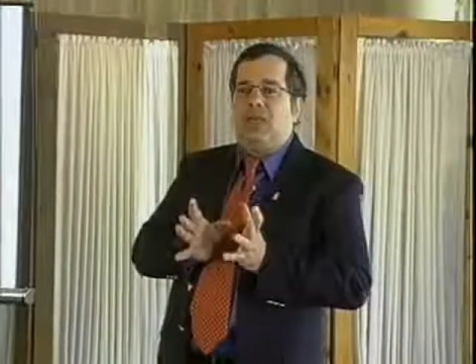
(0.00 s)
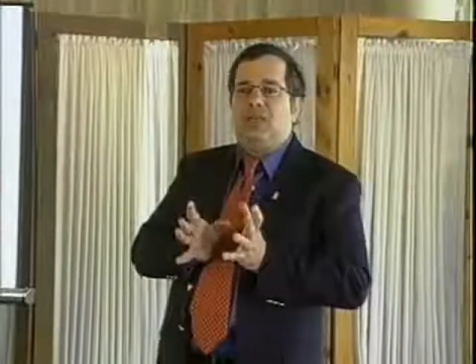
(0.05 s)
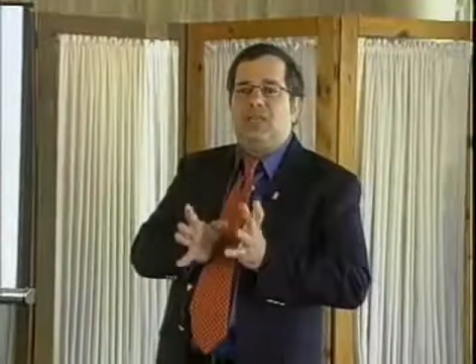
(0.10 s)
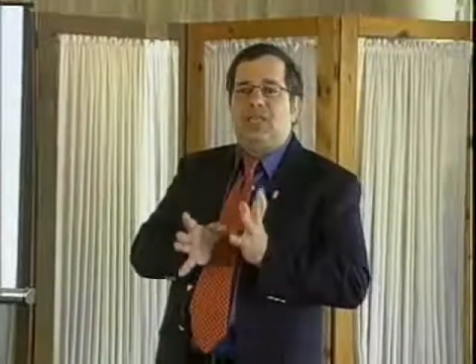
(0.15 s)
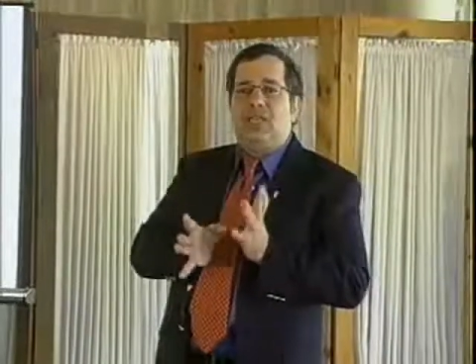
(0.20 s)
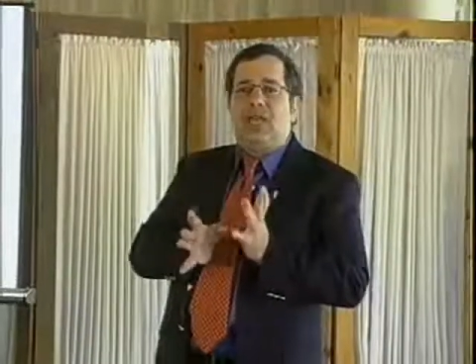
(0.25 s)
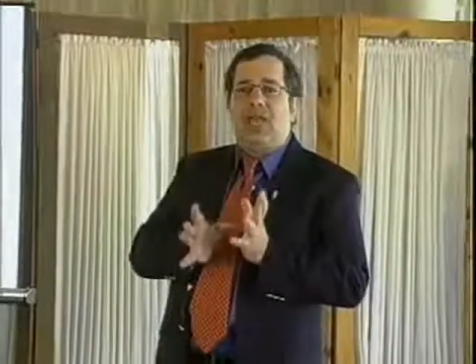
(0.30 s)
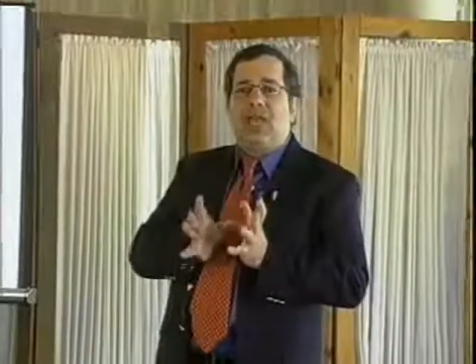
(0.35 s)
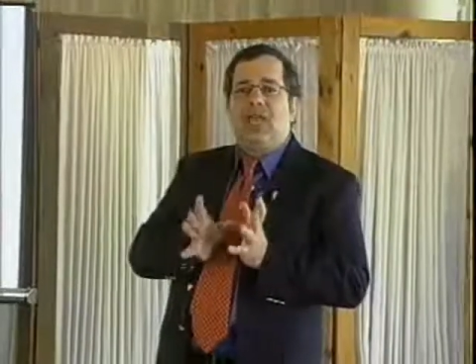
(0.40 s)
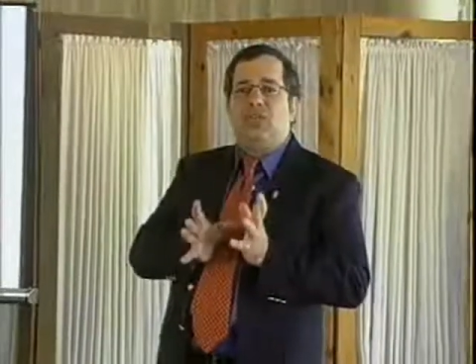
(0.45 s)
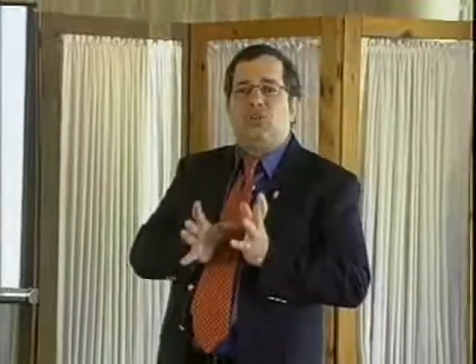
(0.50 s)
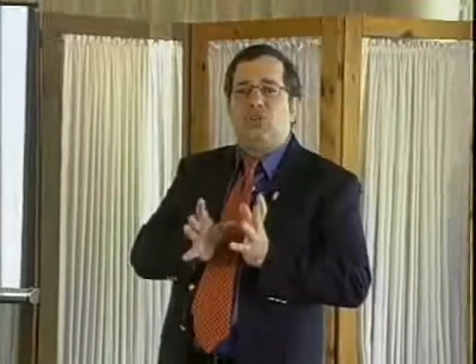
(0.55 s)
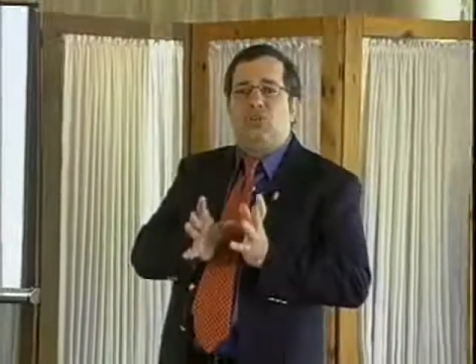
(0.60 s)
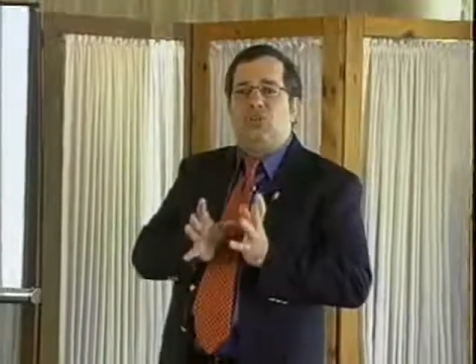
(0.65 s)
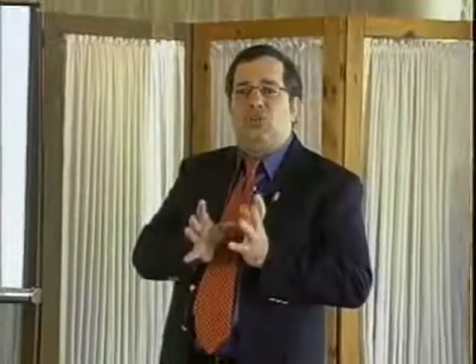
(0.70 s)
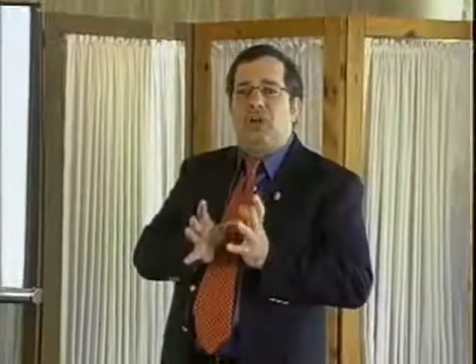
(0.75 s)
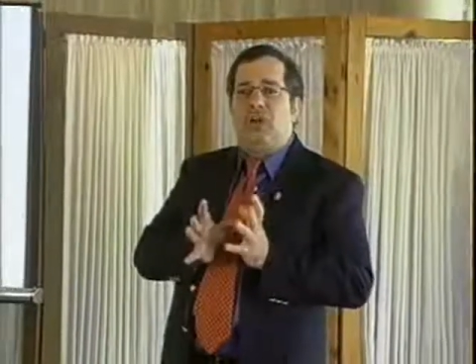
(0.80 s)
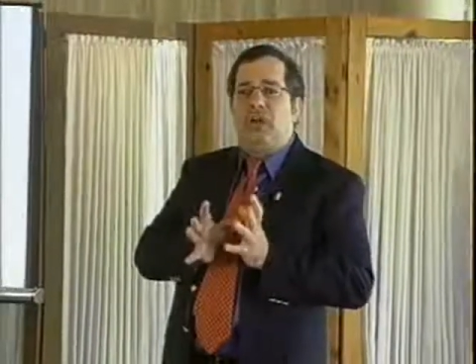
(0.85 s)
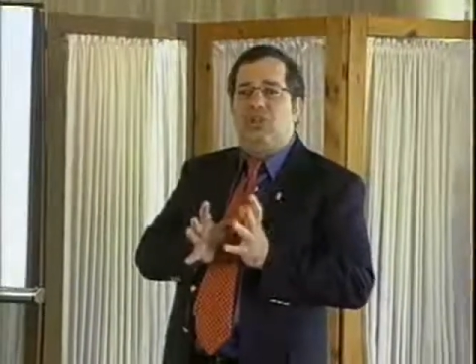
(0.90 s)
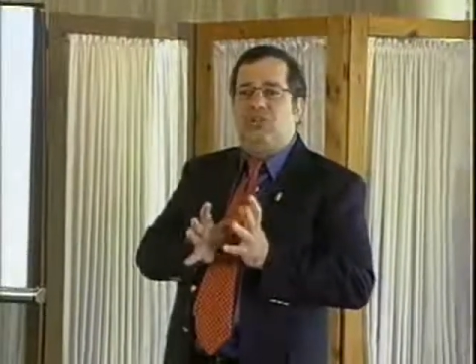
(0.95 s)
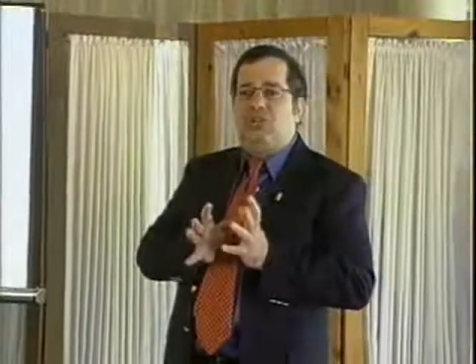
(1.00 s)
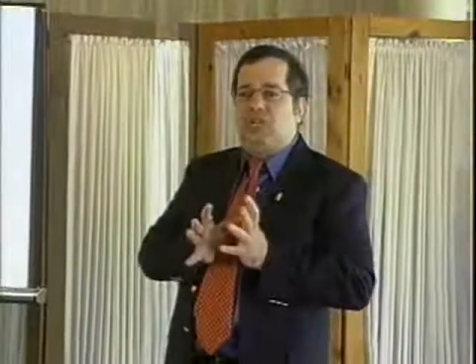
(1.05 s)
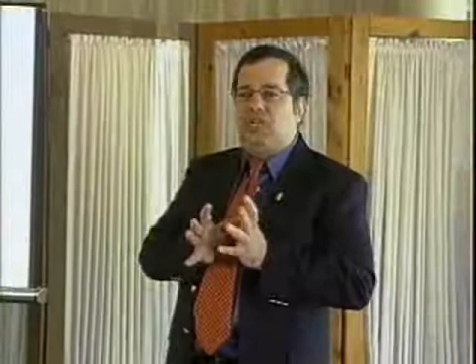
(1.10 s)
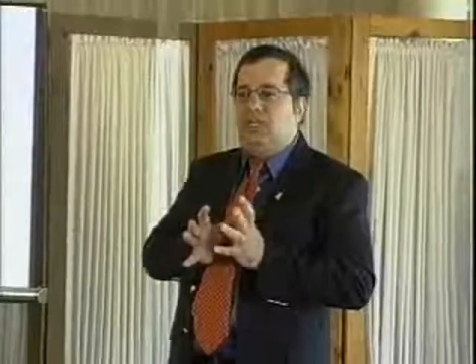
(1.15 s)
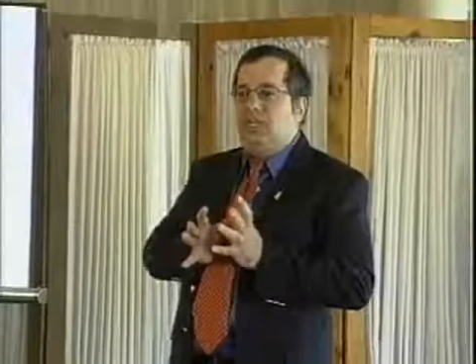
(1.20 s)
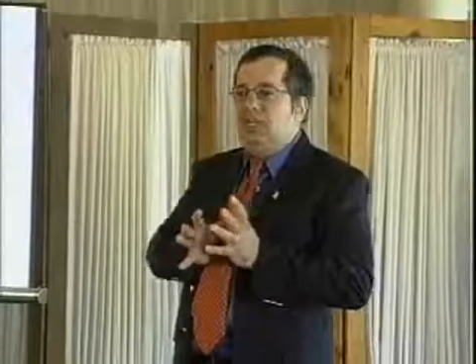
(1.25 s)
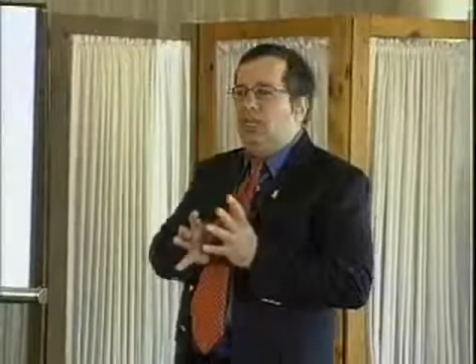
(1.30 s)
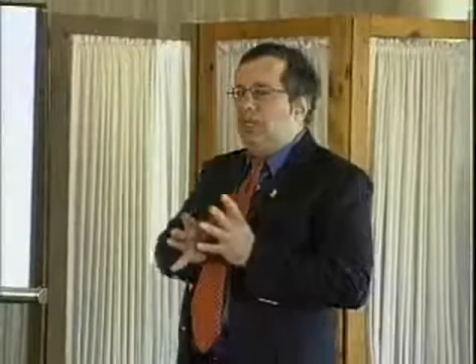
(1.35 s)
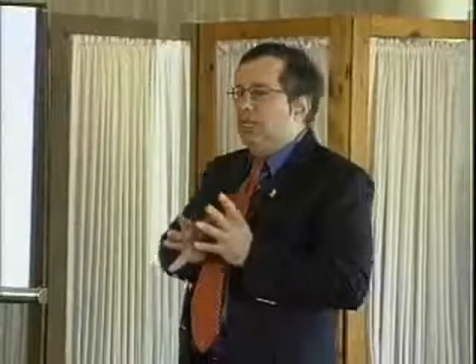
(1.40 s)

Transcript: because they add curiosity.